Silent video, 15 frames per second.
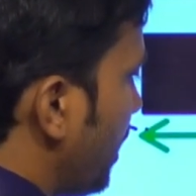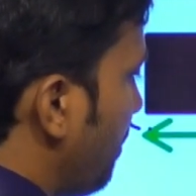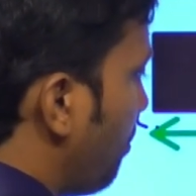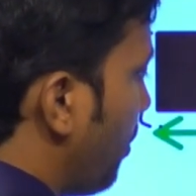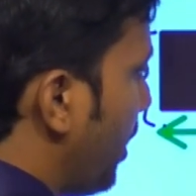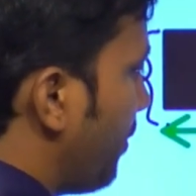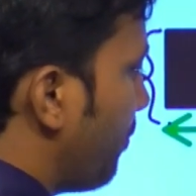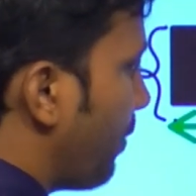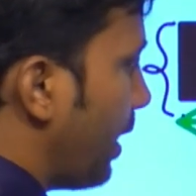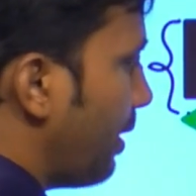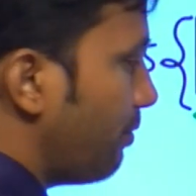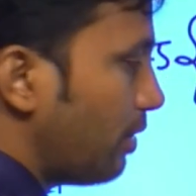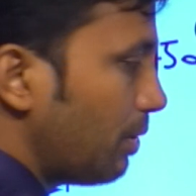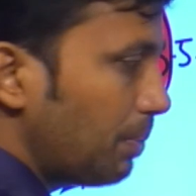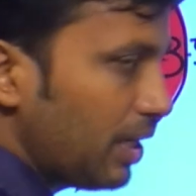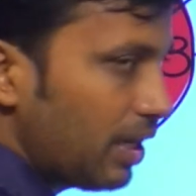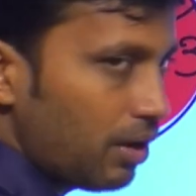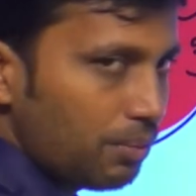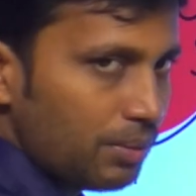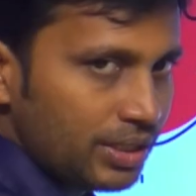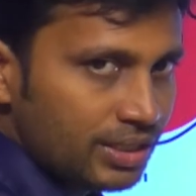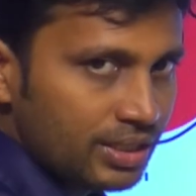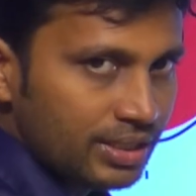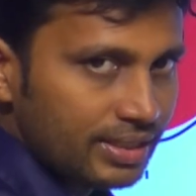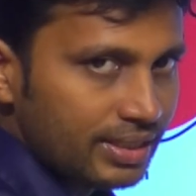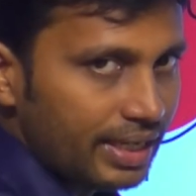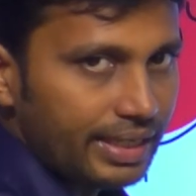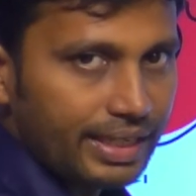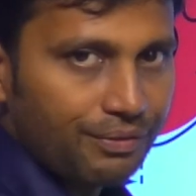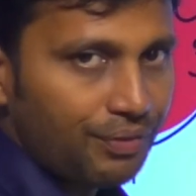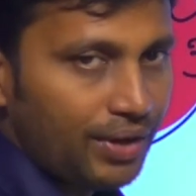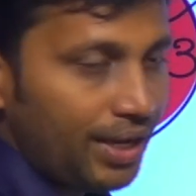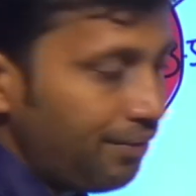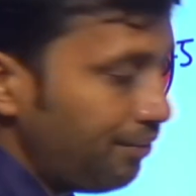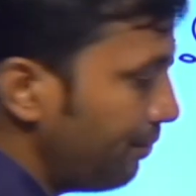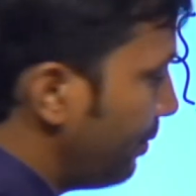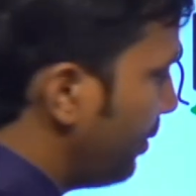3.5 would be how much 35